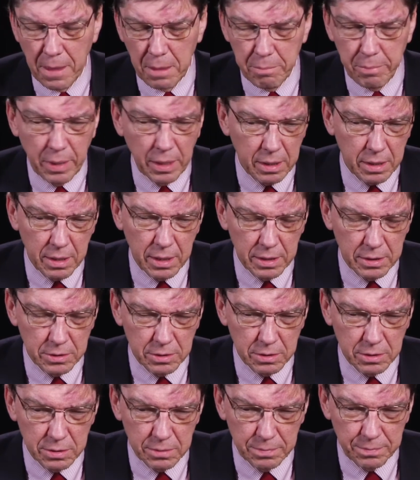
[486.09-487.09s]

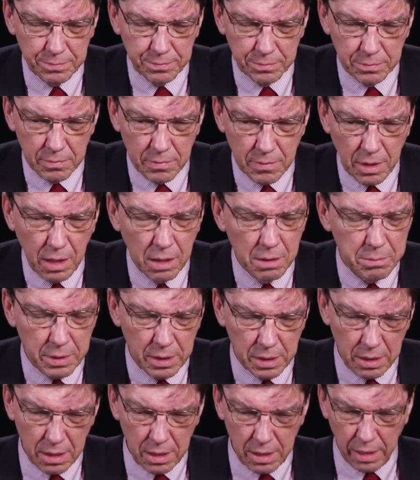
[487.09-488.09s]
because all my
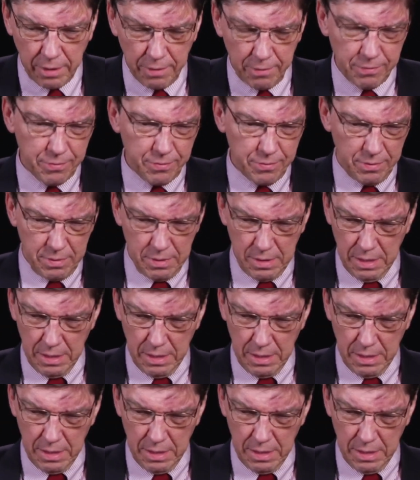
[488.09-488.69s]
life